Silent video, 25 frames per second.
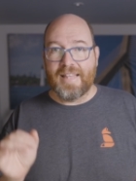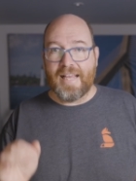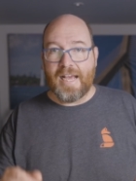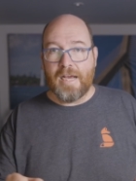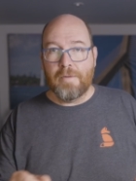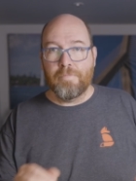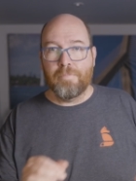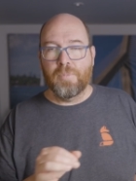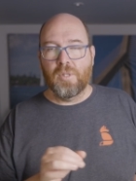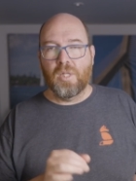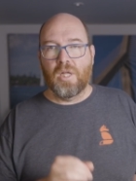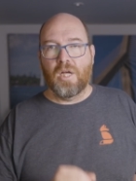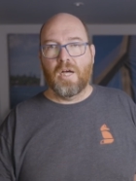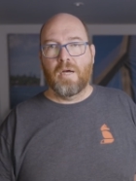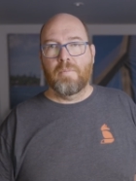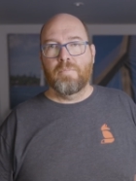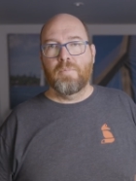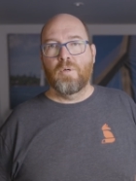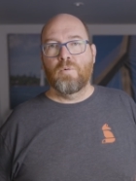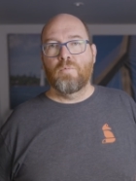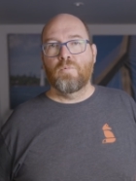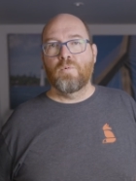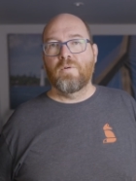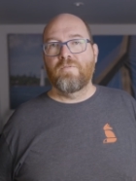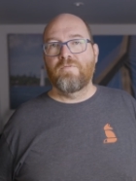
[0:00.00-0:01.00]
that
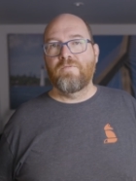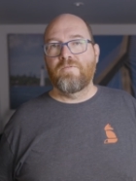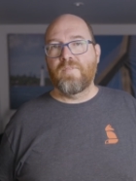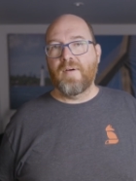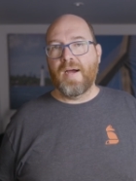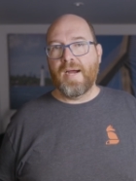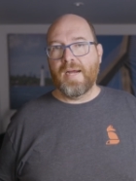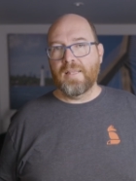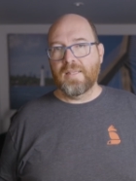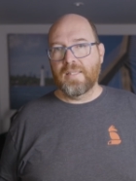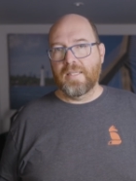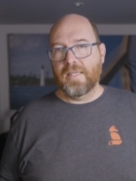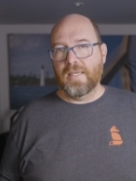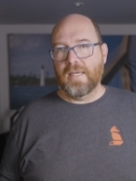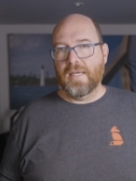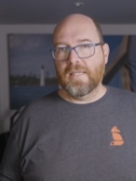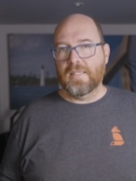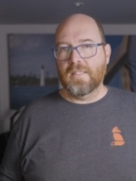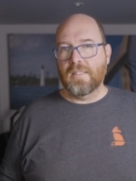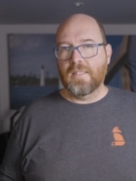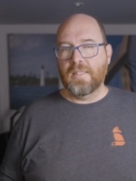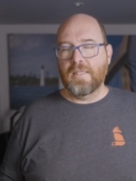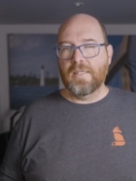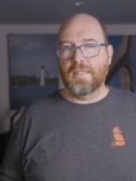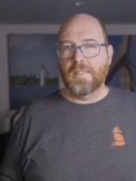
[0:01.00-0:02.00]
blob will finally get
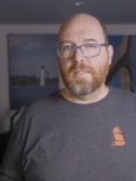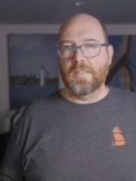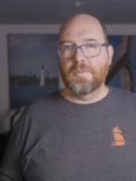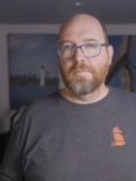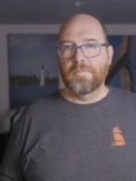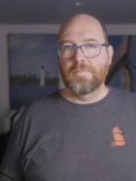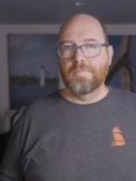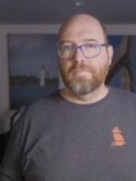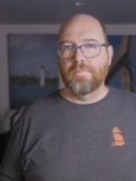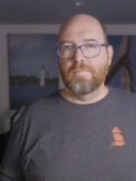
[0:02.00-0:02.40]
deleted.